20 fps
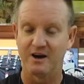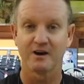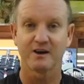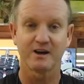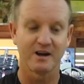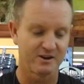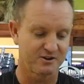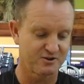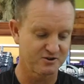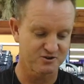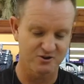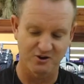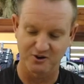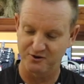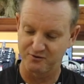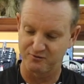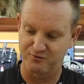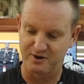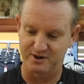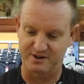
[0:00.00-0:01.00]
Okay, to start
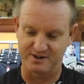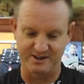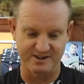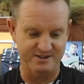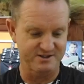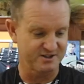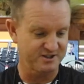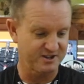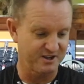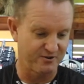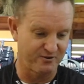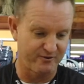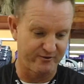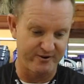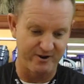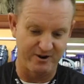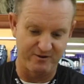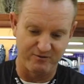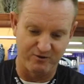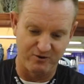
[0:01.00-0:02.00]
off with, let's just get
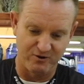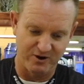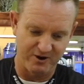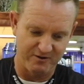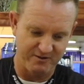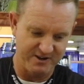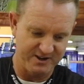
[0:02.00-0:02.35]
rid of all of